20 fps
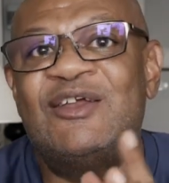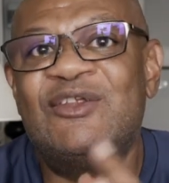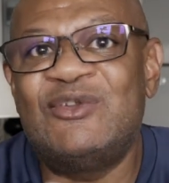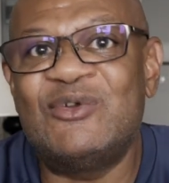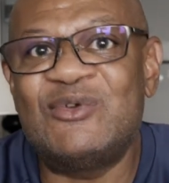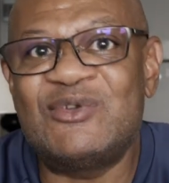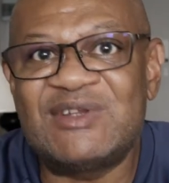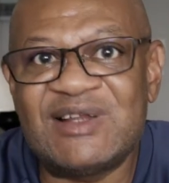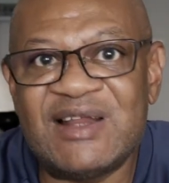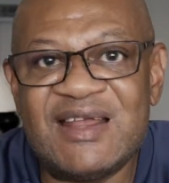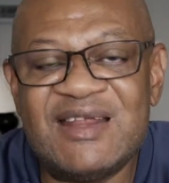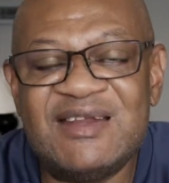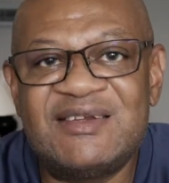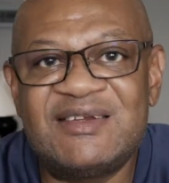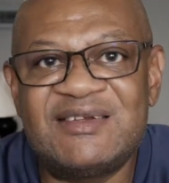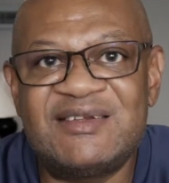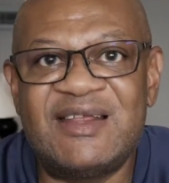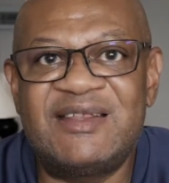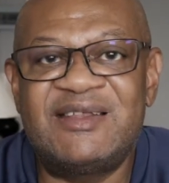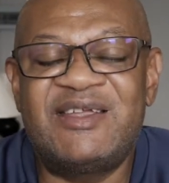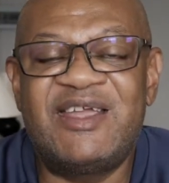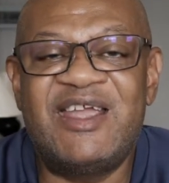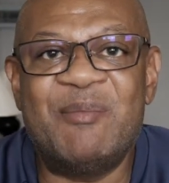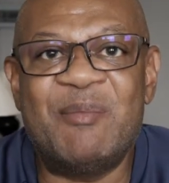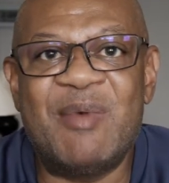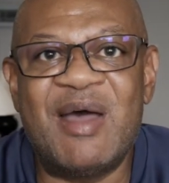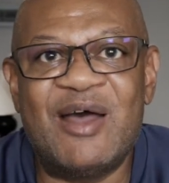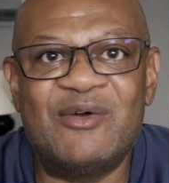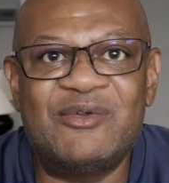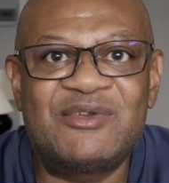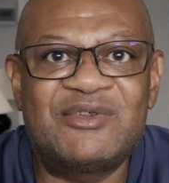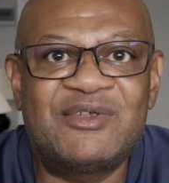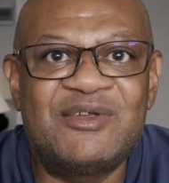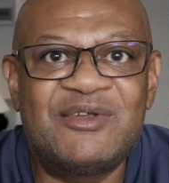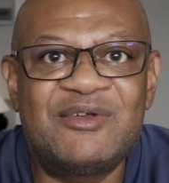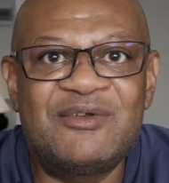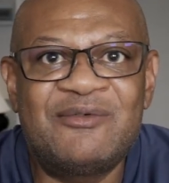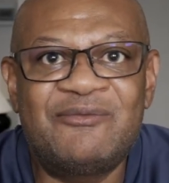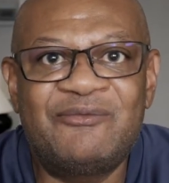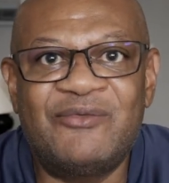those lenses that came out
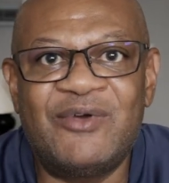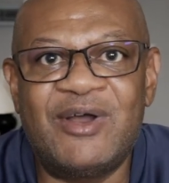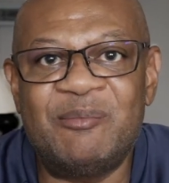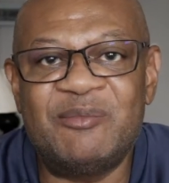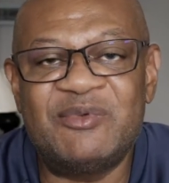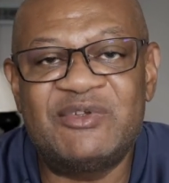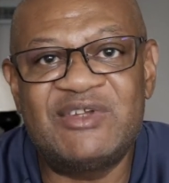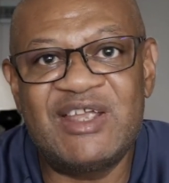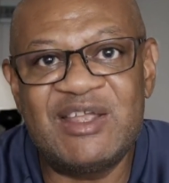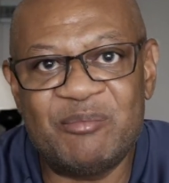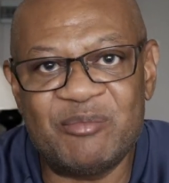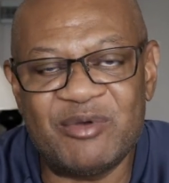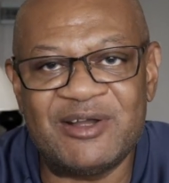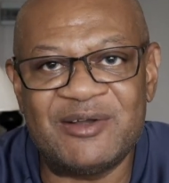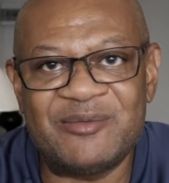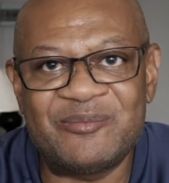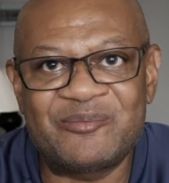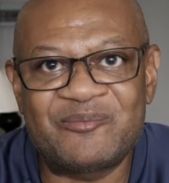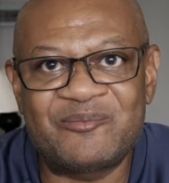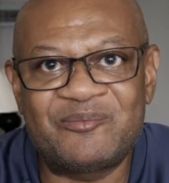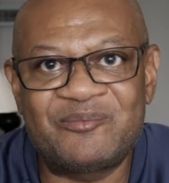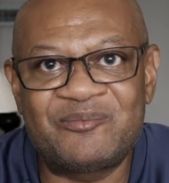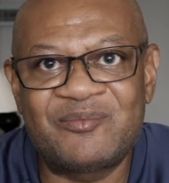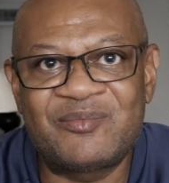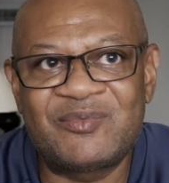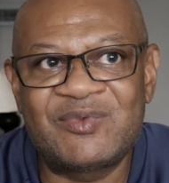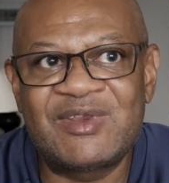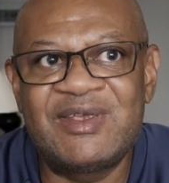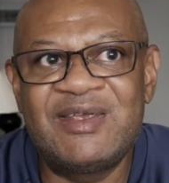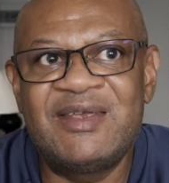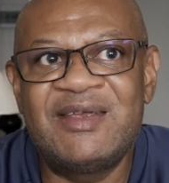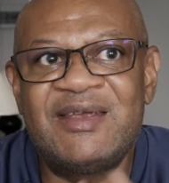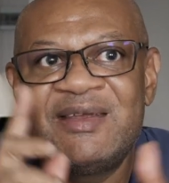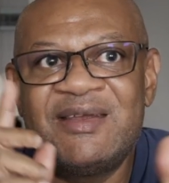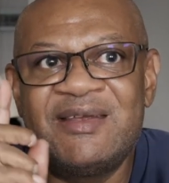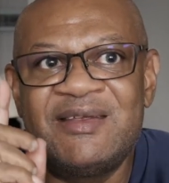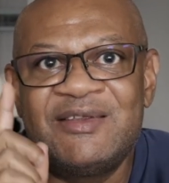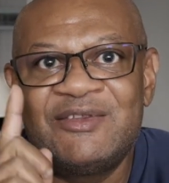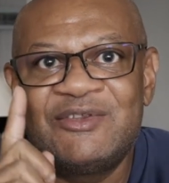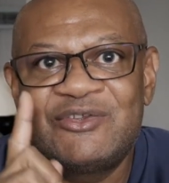from Sigma.
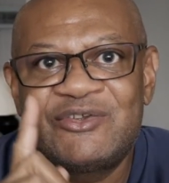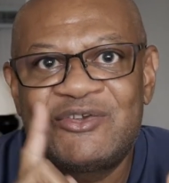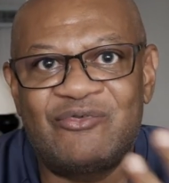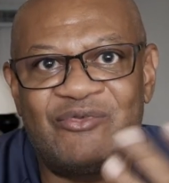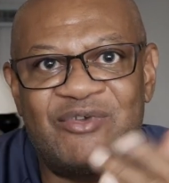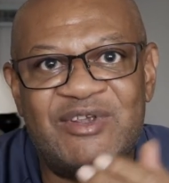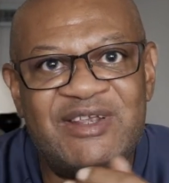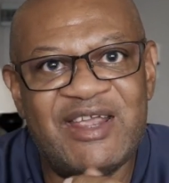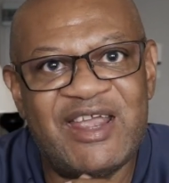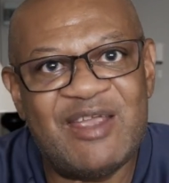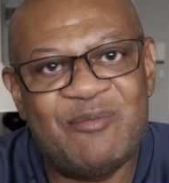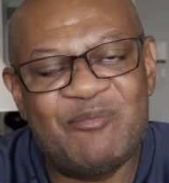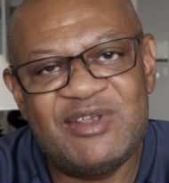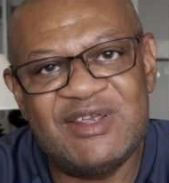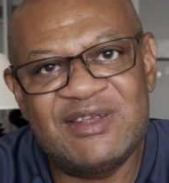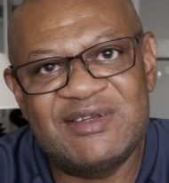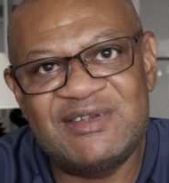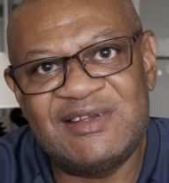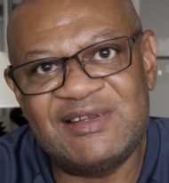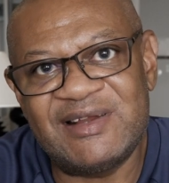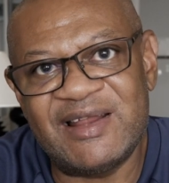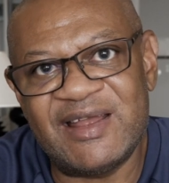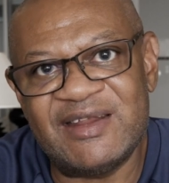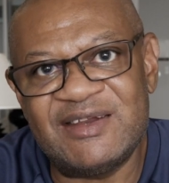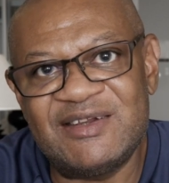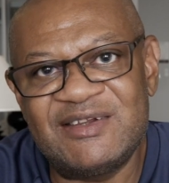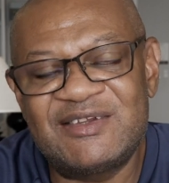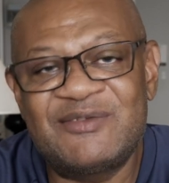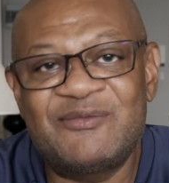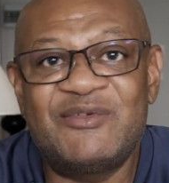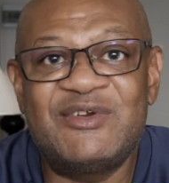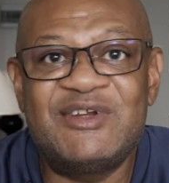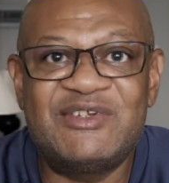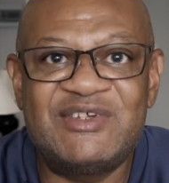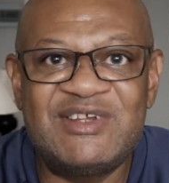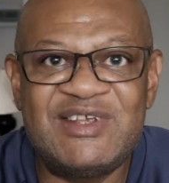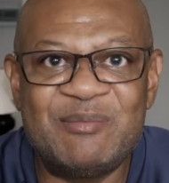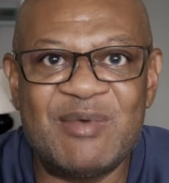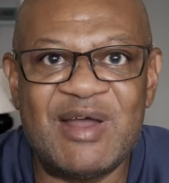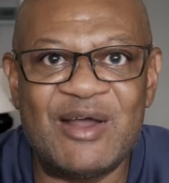3 APS-C lens for the
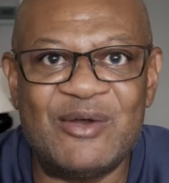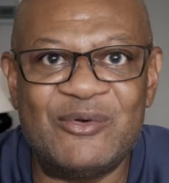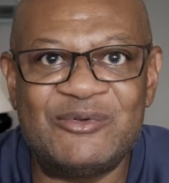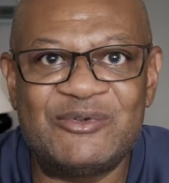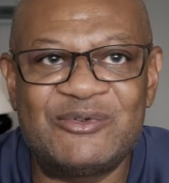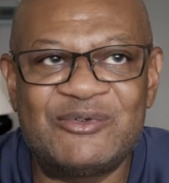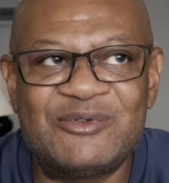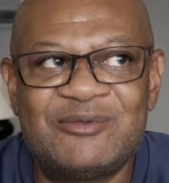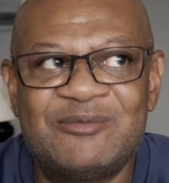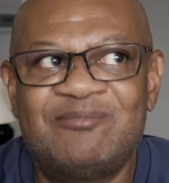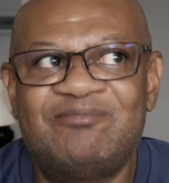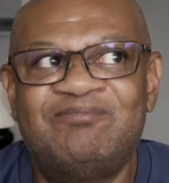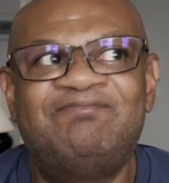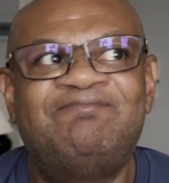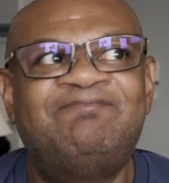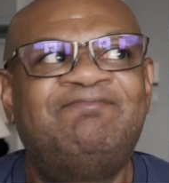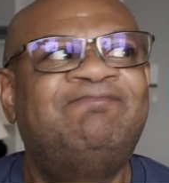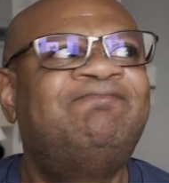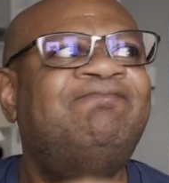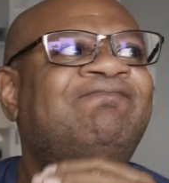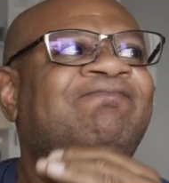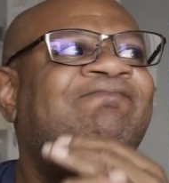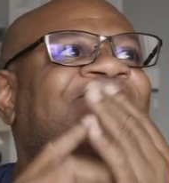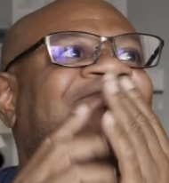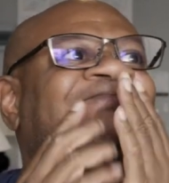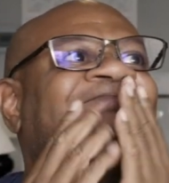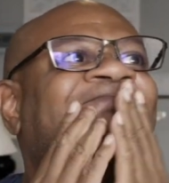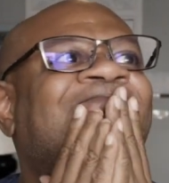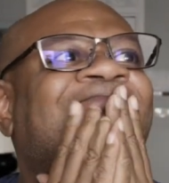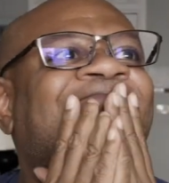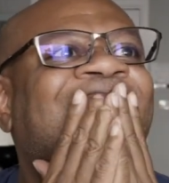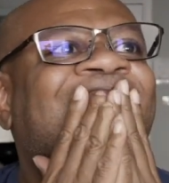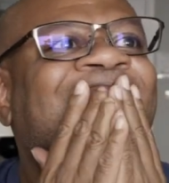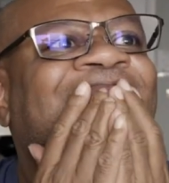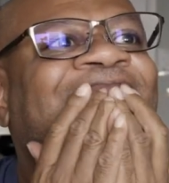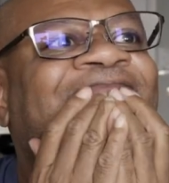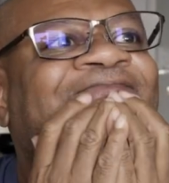Z mount. Hmm.